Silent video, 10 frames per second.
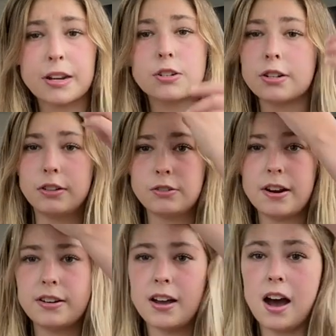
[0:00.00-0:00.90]
in
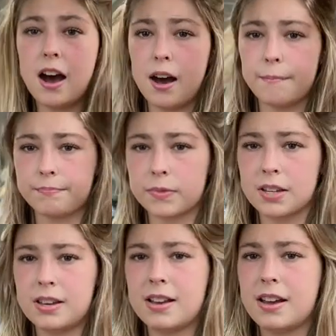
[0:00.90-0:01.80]
children. Um
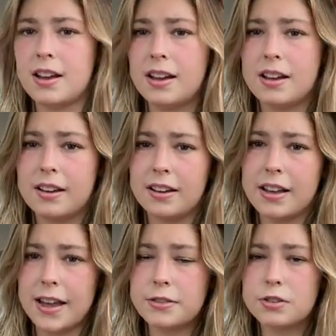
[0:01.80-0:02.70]

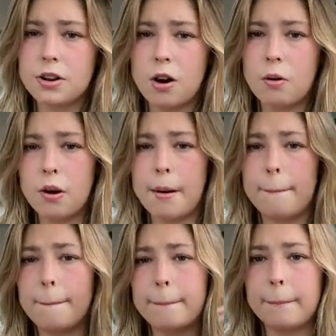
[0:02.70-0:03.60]
and so
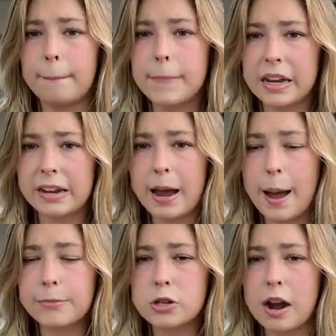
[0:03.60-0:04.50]
me,
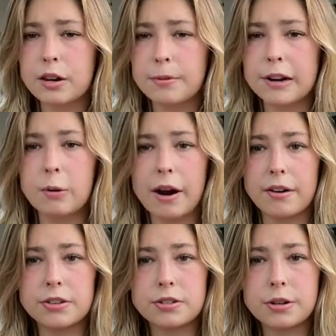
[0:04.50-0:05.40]
I'm trying to bring
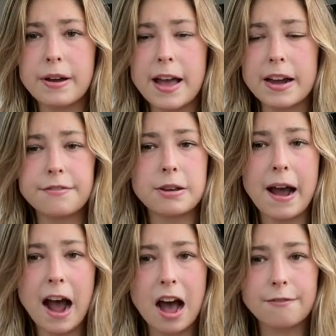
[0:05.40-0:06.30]
awareness to it and if you
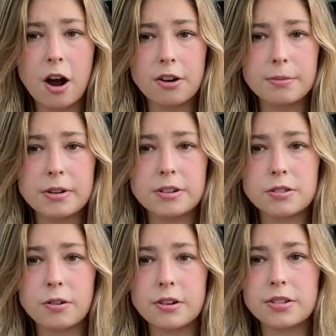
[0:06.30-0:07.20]
have autoimmune
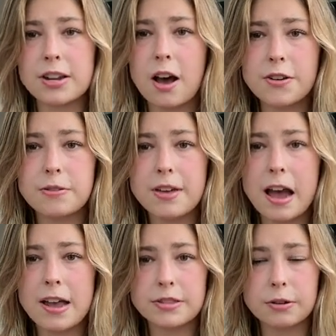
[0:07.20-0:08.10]
disorders, tell you
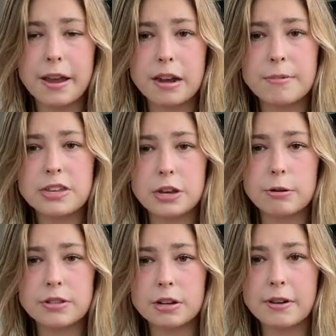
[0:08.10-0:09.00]
that it's okay to be
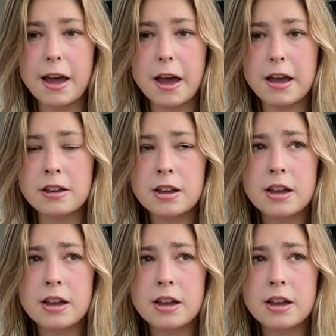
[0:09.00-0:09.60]
you. It's okay.